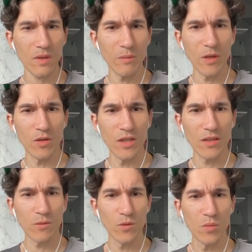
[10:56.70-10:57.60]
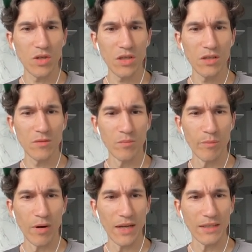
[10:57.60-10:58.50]
because that would be
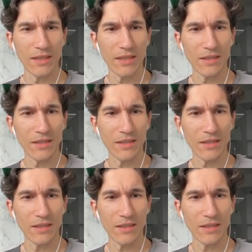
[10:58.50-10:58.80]
bad.